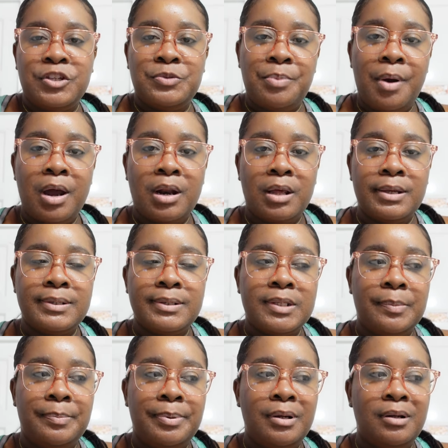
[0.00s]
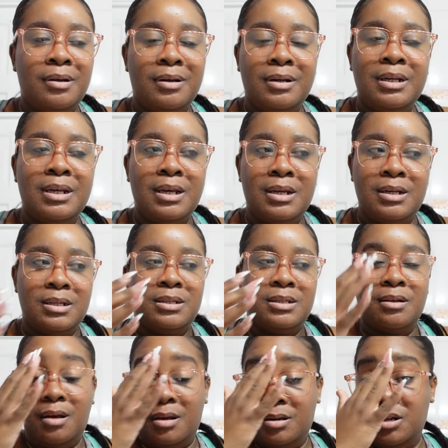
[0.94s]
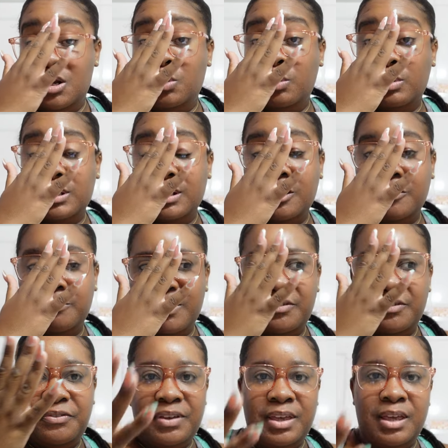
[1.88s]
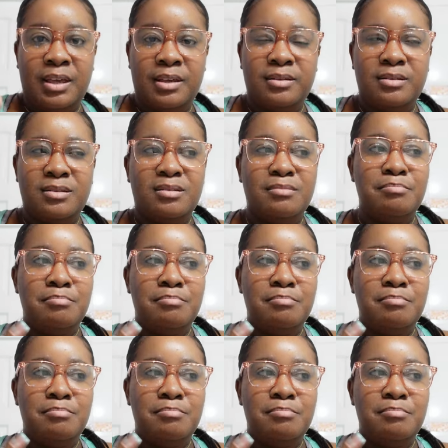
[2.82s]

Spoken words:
products to put on the outside of my face.